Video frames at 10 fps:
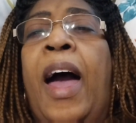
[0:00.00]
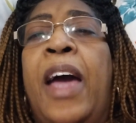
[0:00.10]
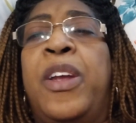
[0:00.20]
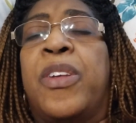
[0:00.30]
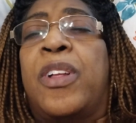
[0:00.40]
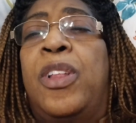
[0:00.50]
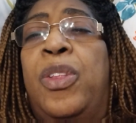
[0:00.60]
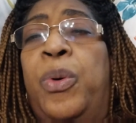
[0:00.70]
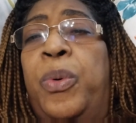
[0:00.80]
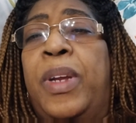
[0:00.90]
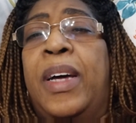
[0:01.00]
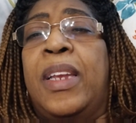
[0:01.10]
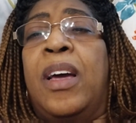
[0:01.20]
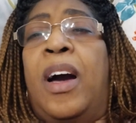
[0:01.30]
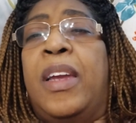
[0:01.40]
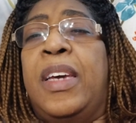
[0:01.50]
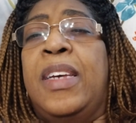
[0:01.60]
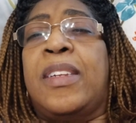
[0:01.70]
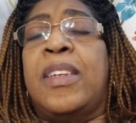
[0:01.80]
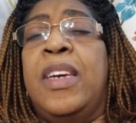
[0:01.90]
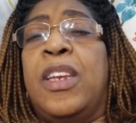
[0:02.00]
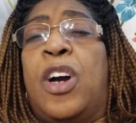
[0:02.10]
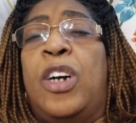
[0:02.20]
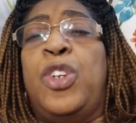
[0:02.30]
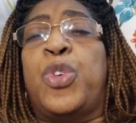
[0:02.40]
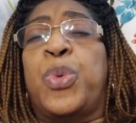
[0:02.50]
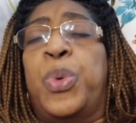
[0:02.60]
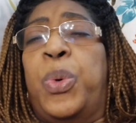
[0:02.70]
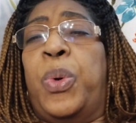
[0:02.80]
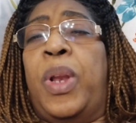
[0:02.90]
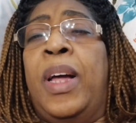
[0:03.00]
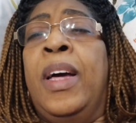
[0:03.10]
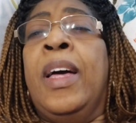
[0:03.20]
I just know that God is in control